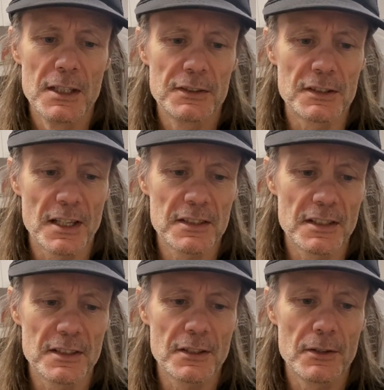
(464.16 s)
to test
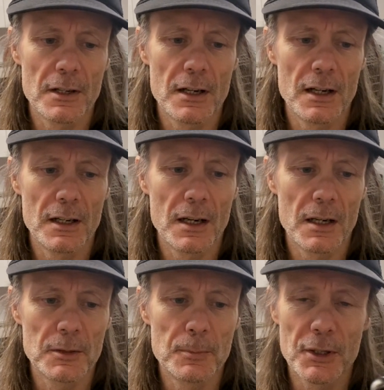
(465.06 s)
it. So
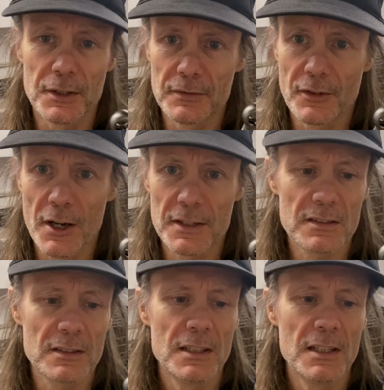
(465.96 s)
I could put it in a vise.